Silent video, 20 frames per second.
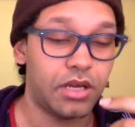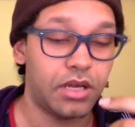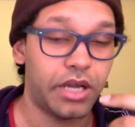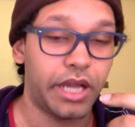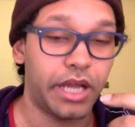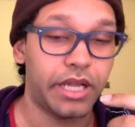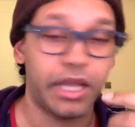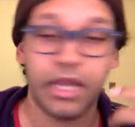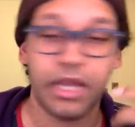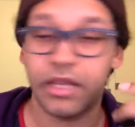I
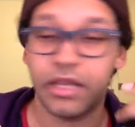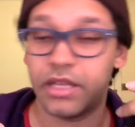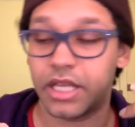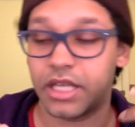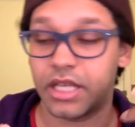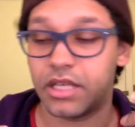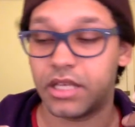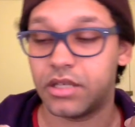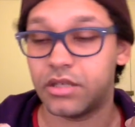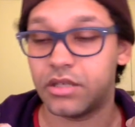can't, like,
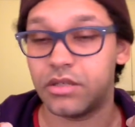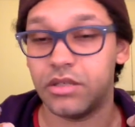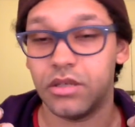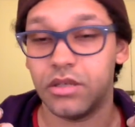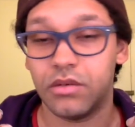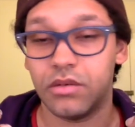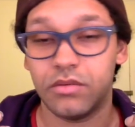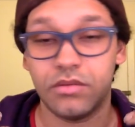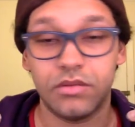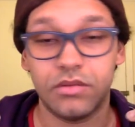
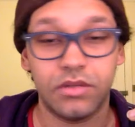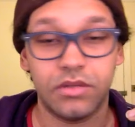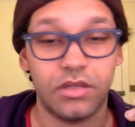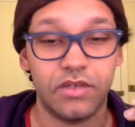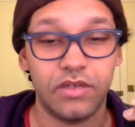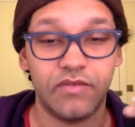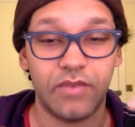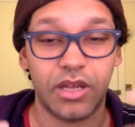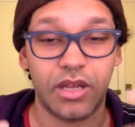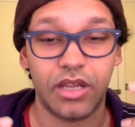
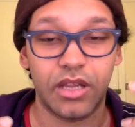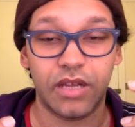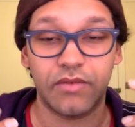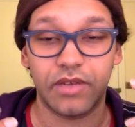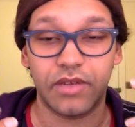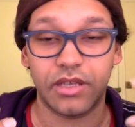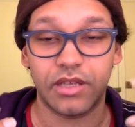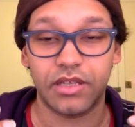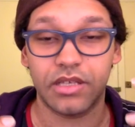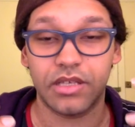live my life
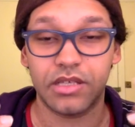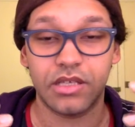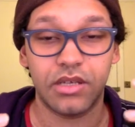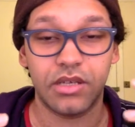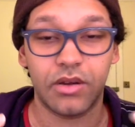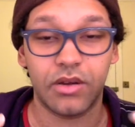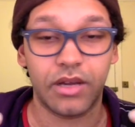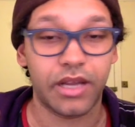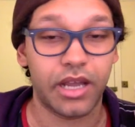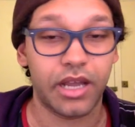like this.
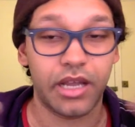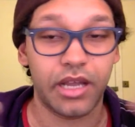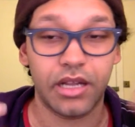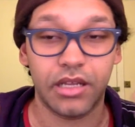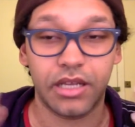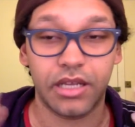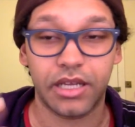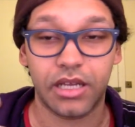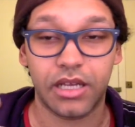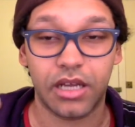I can't,
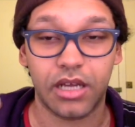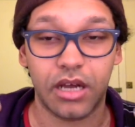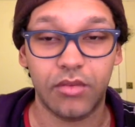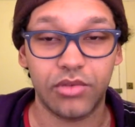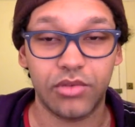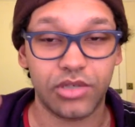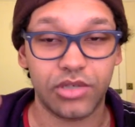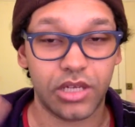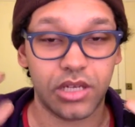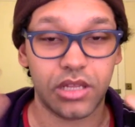like,
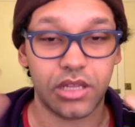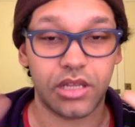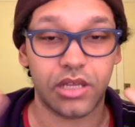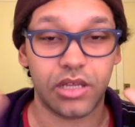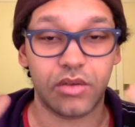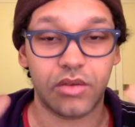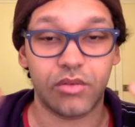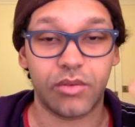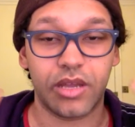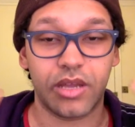accomplish anything
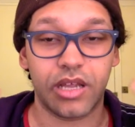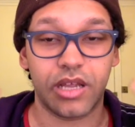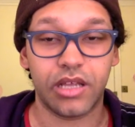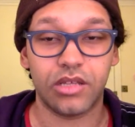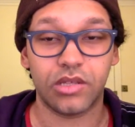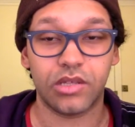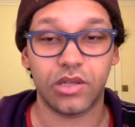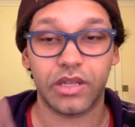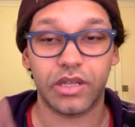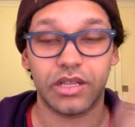with my hands
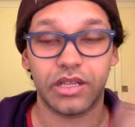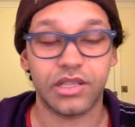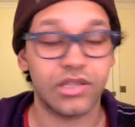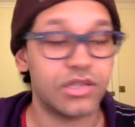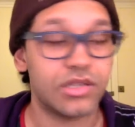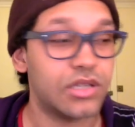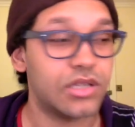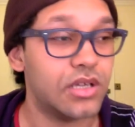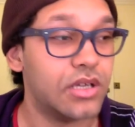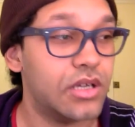all like this.
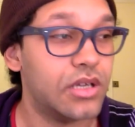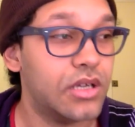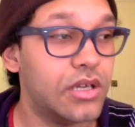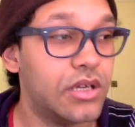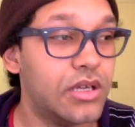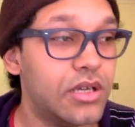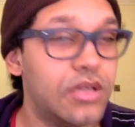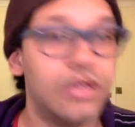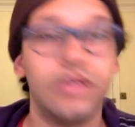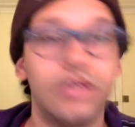
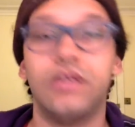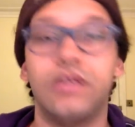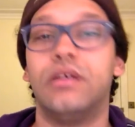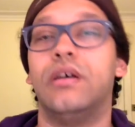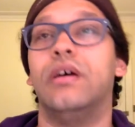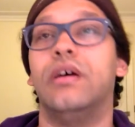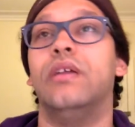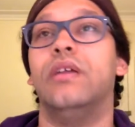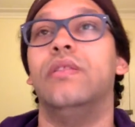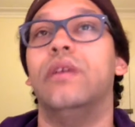
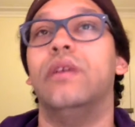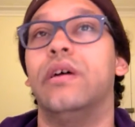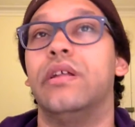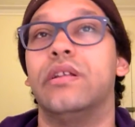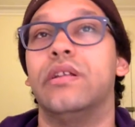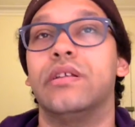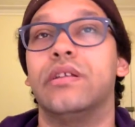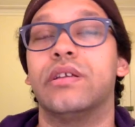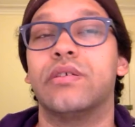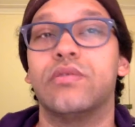And
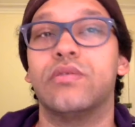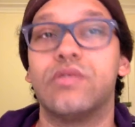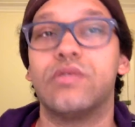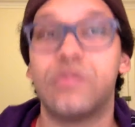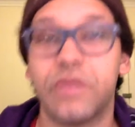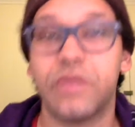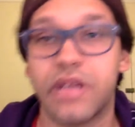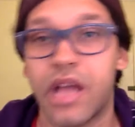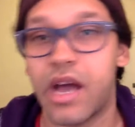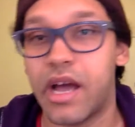then he goes to a
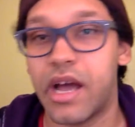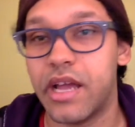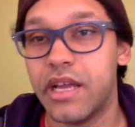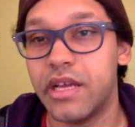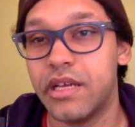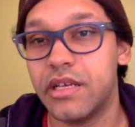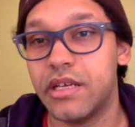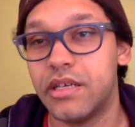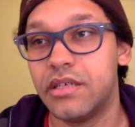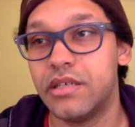guy,
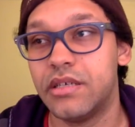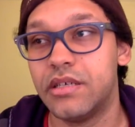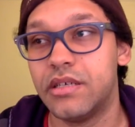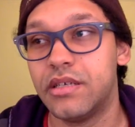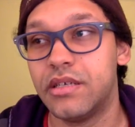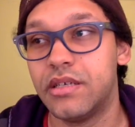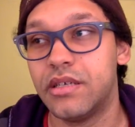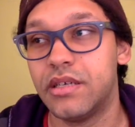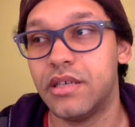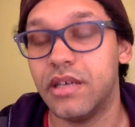
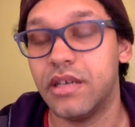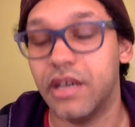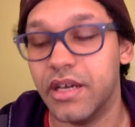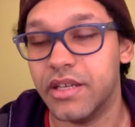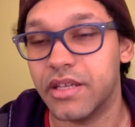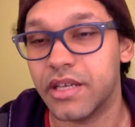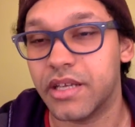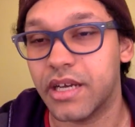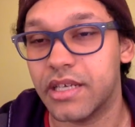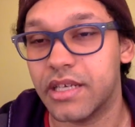
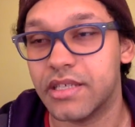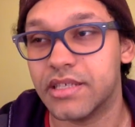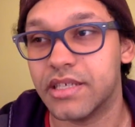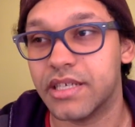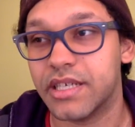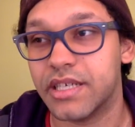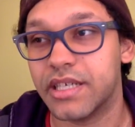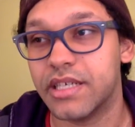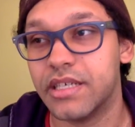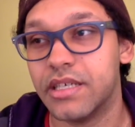and the guy's
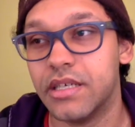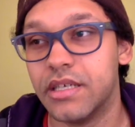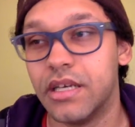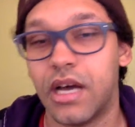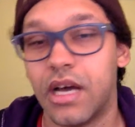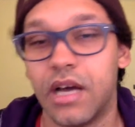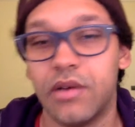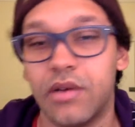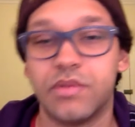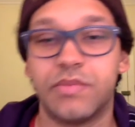like,
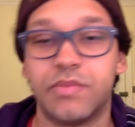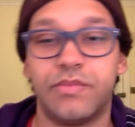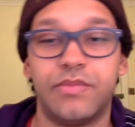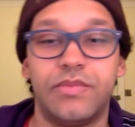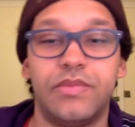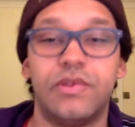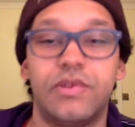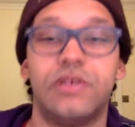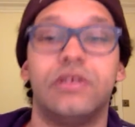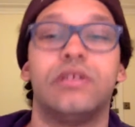I was,
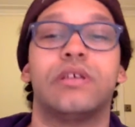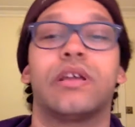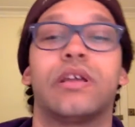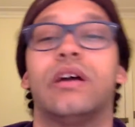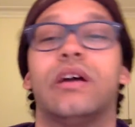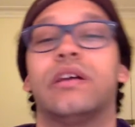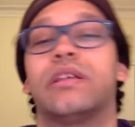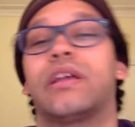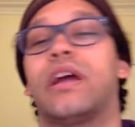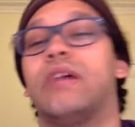
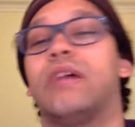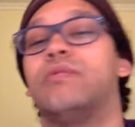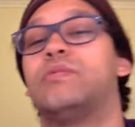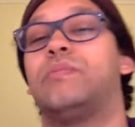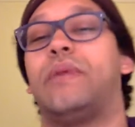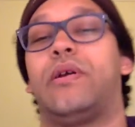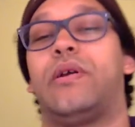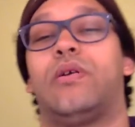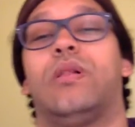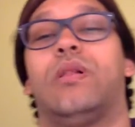yeah, the guy was
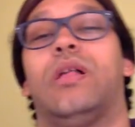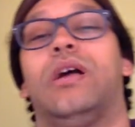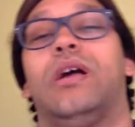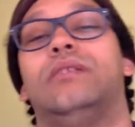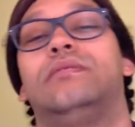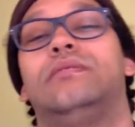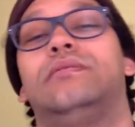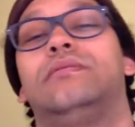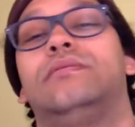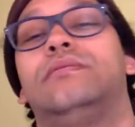
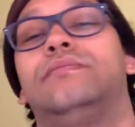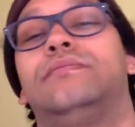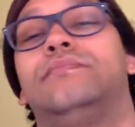paralyzed.